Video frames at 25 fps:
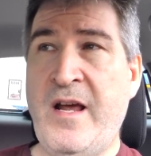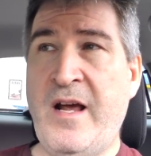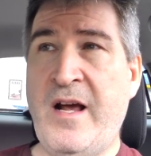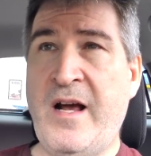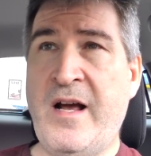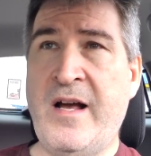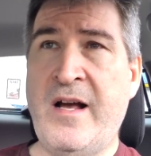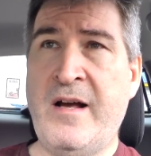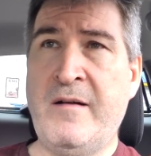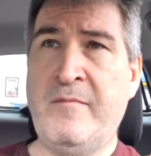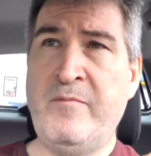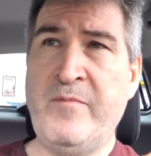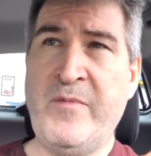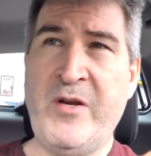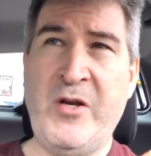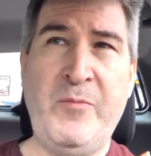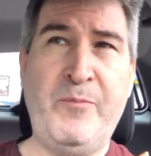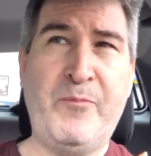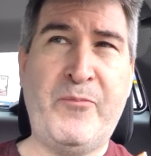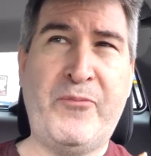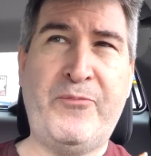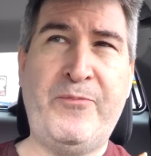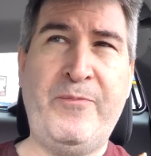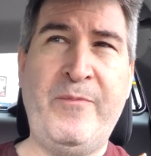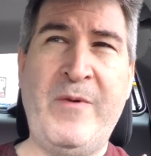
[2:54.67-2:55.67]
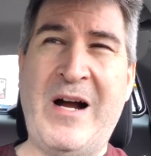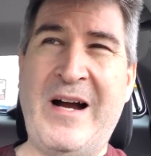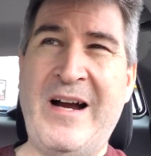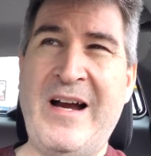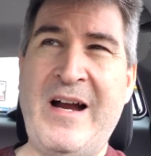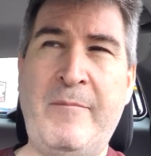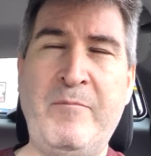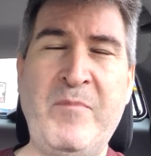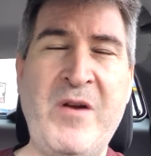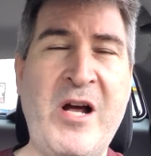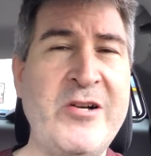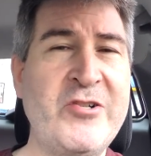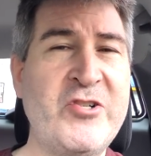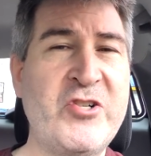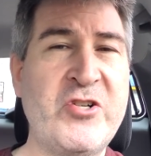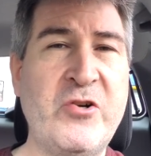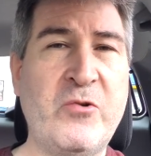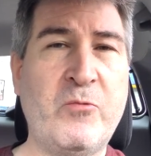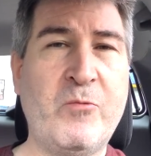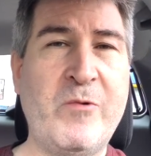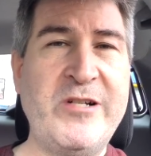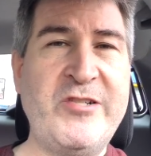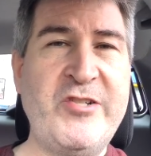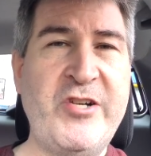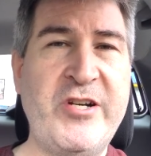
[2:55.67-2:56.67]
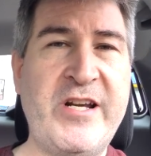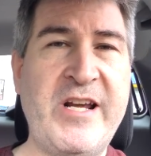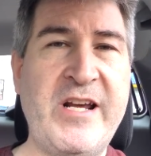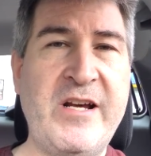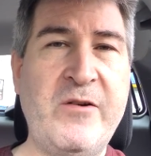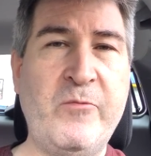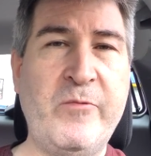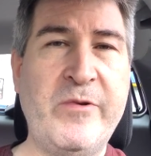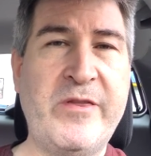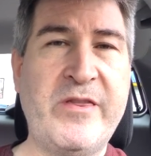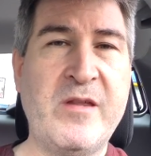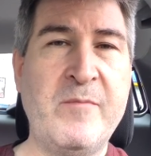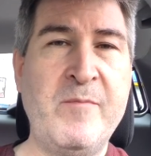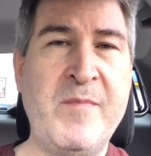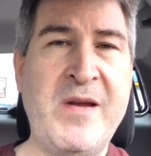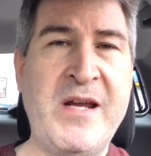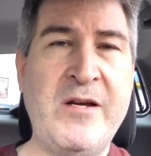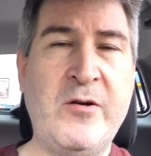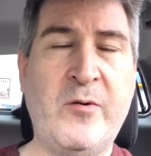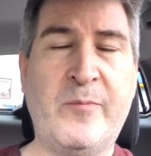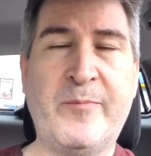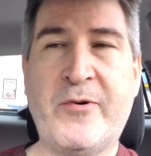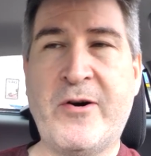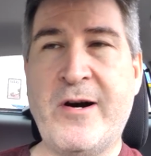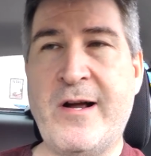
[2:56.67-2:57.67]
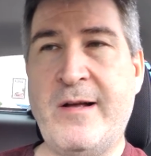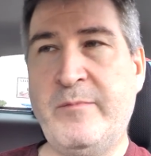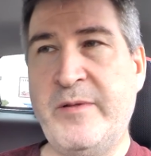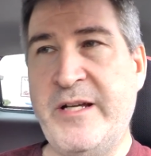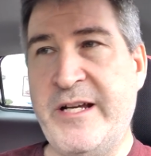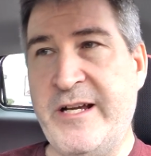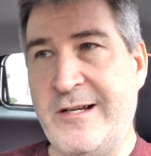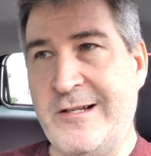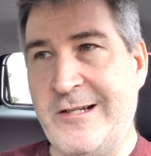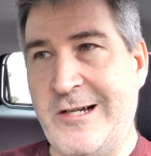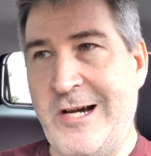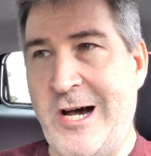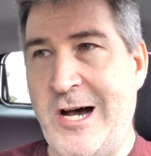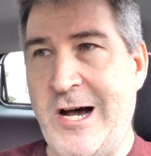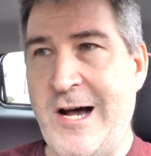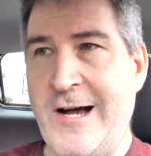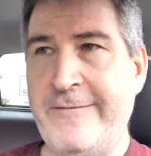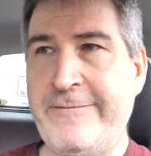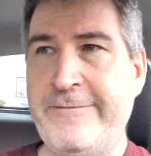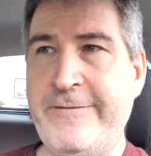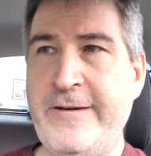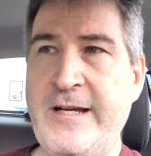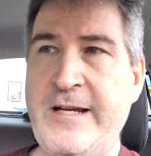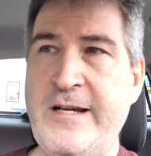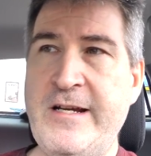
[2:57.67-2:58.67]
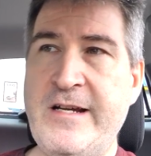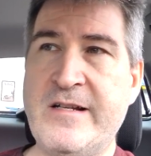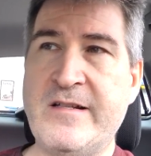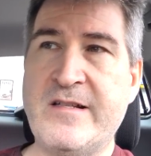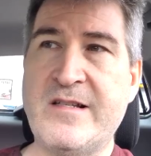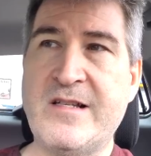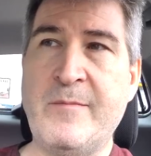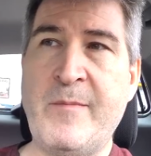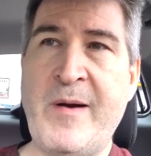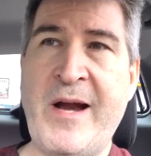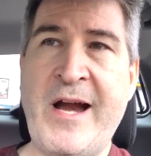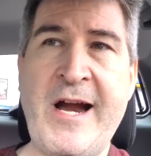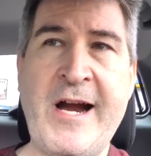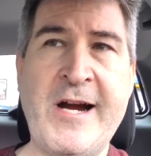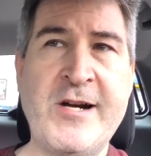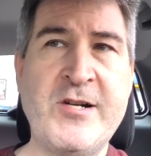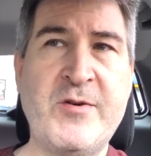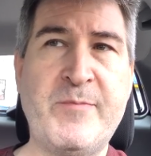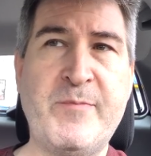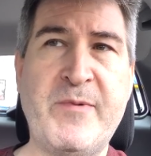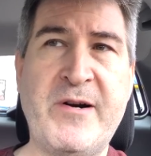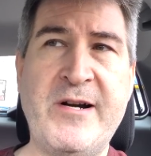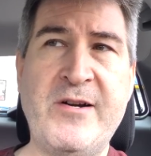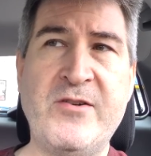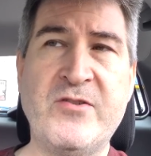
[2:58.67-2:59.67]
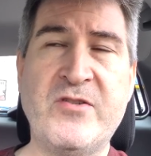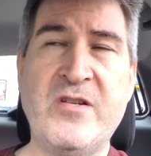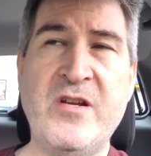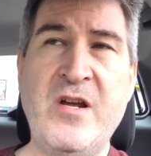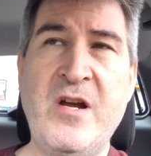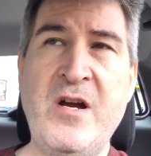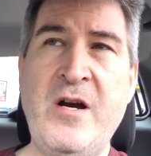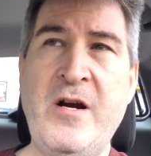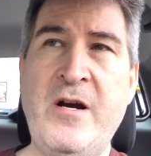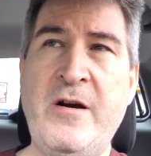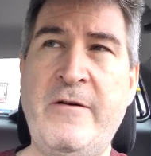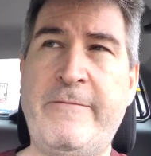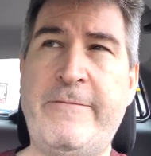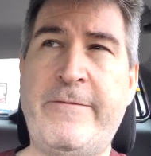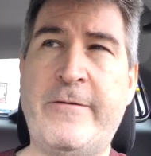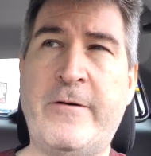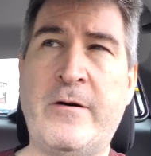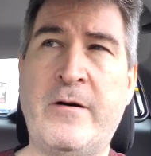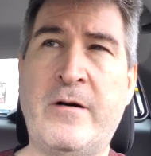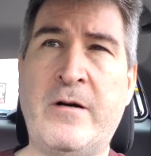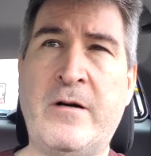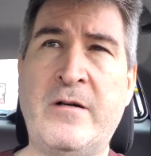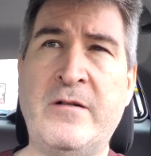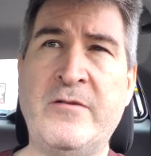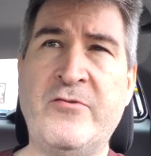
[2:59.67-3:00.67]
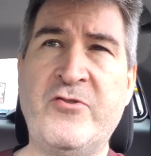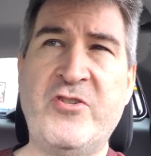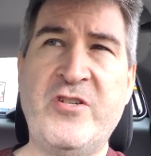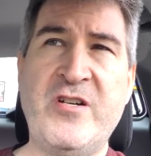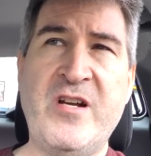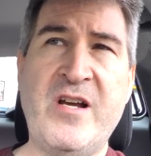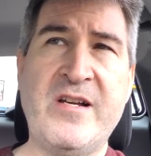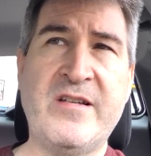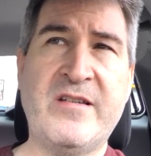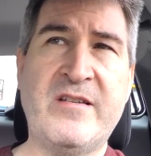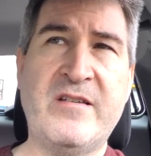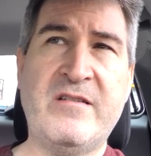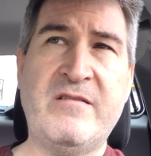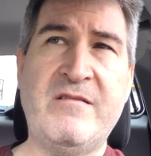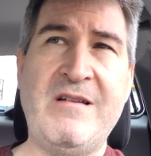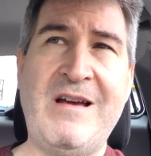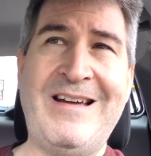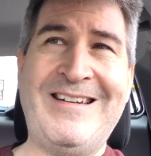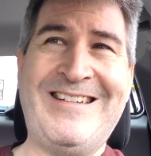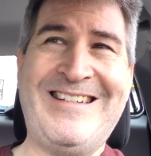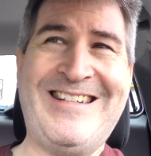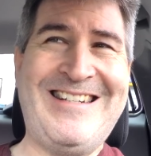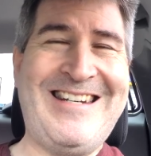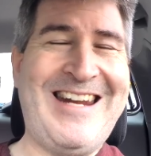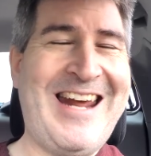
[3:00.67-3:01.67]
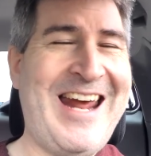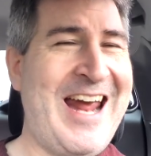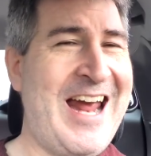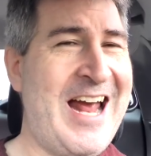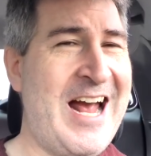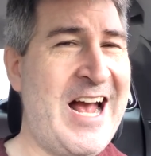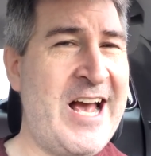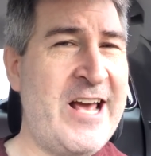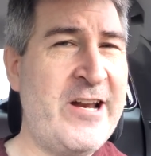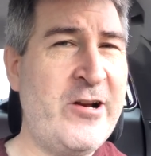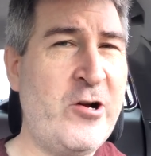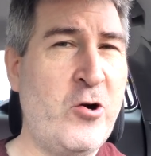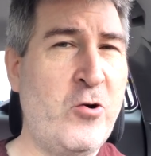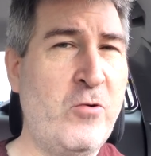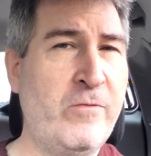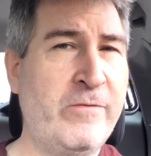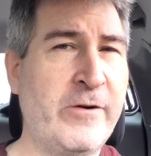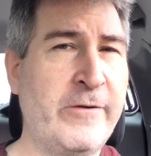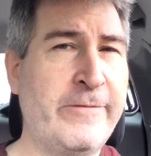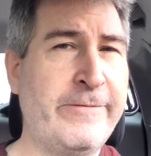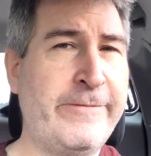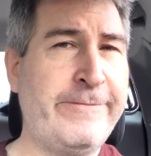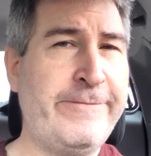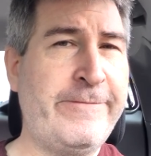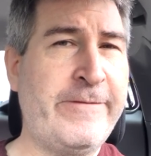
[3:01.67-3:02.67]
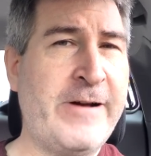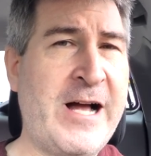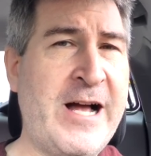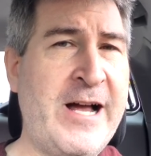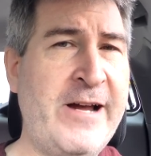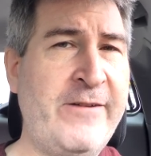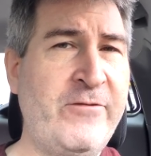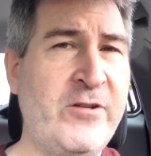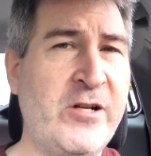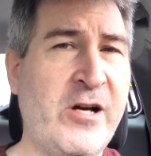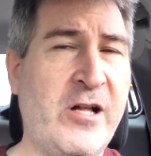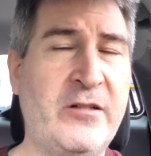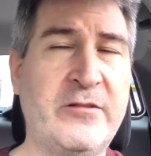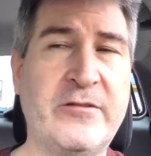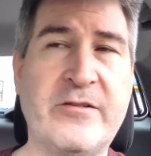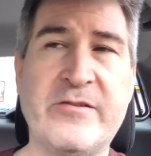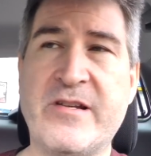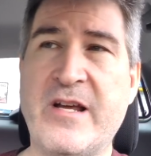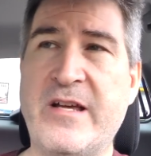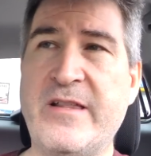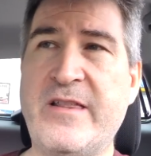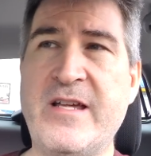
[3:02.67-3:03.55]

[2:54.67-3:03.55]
I'm not sure what you get with the meal, probably a coffee and some hash browns for just a tad over $5.